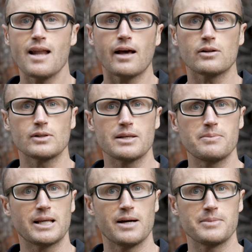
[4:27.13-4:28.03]
not only
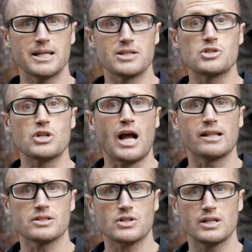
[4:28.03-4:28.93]
becoming
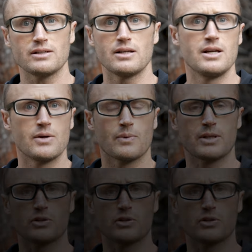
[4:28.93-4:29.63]
challenging, whether